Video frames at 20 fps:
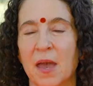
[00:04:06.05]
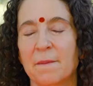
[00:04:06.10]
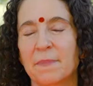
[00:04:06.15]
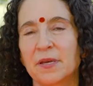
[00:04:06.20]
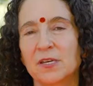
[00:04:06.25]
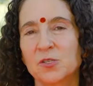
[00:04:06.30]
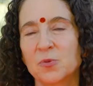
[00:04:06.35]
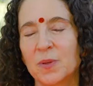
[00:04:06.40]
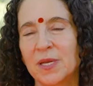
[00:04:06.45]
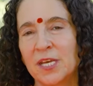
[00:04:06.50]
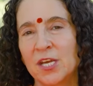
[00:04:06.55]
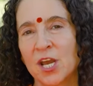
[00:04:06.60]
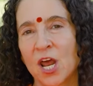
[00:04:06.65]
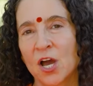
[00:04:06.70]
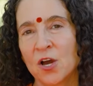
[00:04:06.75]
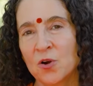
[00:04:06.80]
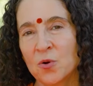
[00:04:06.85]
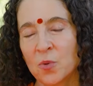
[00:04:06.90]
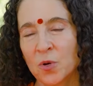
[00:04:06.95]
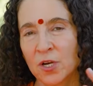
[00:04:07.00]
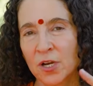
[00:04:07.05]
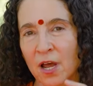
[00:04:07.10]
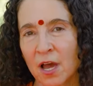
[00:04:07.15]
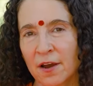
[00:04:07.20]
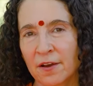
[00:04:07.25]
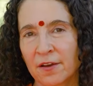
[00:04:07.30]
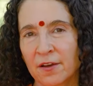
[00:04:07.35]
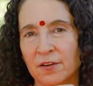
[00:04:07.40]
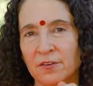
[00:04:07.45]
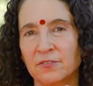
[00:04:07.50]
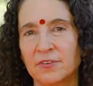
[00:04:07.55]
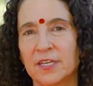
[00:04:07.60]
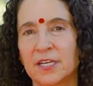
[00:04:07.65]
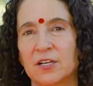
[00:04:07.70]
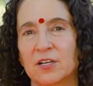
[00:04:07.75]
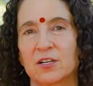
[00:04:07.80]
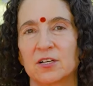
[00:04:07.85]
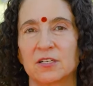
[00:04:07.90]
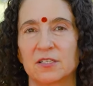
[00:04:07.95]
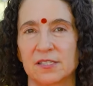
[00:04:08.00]
Because we know we're not our
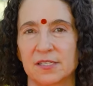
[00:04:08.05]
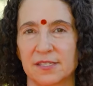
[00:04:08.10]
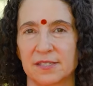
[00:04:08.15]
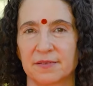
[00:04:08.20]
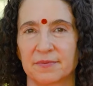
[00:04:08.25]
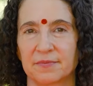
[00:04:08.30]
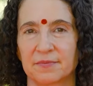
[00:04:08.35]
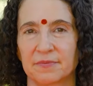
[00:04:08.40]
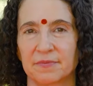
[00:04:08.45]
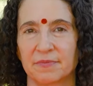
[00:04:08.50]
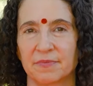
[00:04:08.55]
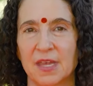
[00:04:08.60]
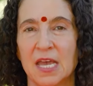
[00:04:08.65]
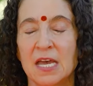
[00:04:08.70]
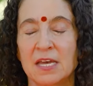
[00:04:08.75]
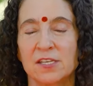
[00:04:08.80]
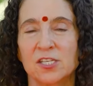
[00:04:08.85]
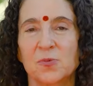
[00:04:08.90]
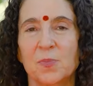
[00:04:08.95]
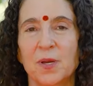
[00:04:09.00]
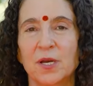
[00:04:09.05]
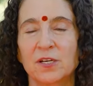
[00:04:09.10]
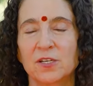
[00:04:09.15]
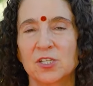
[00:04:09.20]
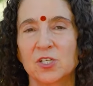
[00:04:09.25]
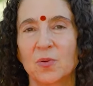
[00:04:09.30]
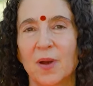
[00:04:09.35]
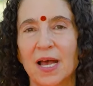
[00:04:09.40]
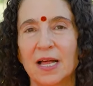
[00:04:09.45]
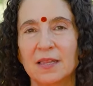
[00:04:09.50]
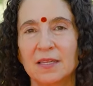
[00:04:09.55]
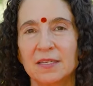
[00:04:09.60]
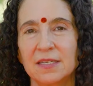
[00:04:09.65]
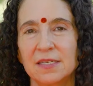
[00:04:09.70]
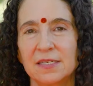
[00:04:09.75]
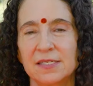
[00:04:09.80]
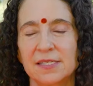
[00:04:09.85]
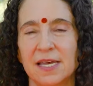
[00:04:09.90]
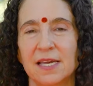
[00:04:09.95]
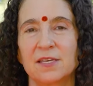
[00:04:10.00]
vehicles.
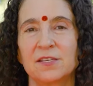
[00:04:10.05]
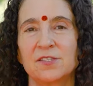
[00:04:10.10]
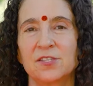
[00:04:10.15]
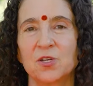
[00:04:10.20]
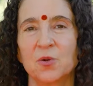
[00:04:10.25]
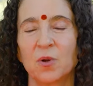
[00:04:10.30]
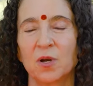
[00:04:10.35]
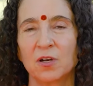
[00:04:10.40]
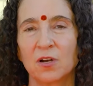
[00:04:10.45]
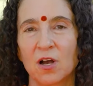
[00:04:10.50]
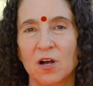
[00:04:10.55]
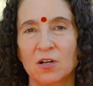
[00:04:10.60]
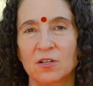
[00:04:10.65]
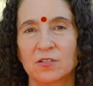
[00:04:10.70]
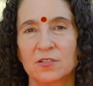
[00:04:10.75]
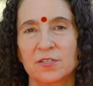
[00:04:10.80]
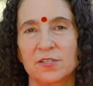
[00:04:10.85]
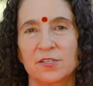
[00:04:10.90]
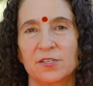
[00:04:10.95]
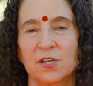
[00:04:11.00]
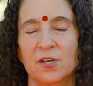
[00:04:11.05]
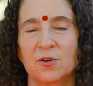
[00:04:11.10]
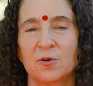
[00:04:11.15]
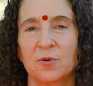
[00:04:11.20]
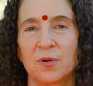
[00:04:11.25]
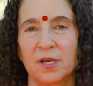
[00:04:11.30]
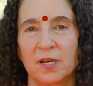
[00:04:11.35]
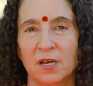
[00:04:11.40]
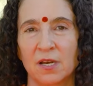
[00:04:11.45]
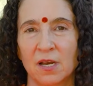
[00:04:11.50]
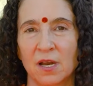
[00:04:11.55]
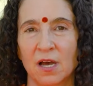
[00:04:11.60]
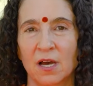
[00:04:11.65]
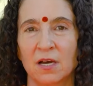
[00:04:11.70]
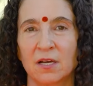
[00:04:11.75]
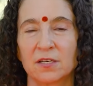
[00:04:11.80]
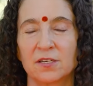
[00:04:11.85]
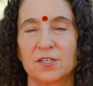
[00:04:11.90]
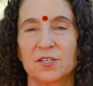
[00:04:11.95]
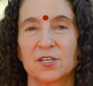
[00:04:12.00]
Spirituality says you are also
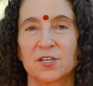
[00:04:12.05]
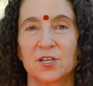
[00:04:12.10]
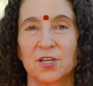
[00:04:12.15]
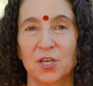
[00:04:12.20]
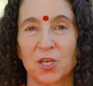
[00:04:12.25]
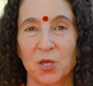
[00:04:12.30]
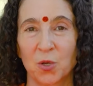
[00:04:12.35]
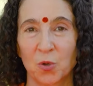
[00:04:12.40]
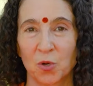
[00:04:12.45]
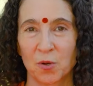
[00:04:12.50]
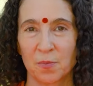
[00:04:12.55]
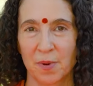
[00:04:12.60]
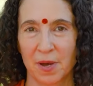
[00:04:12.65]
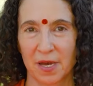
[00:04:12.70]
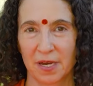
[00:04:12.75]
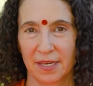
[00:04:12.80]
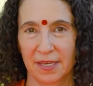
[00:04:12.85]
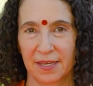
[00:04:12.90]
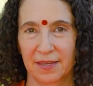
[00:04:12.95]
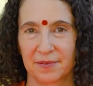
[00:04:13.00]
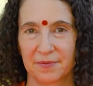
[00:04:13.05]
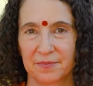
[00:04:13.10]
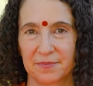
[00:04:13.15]
not your body.